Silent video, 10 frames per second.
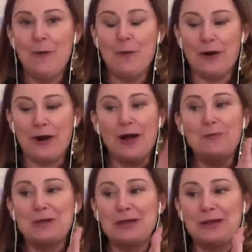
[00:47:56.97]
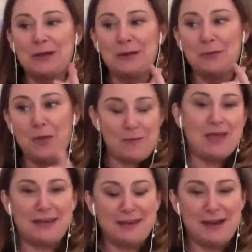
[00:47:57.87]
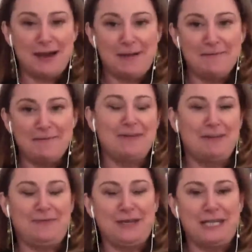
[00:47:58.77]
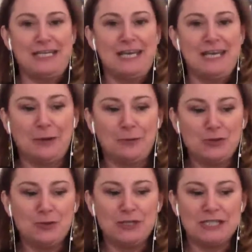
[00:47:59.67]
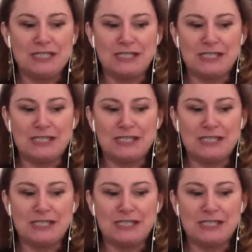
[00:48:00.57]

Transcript: or helping women get funded? Like, which one?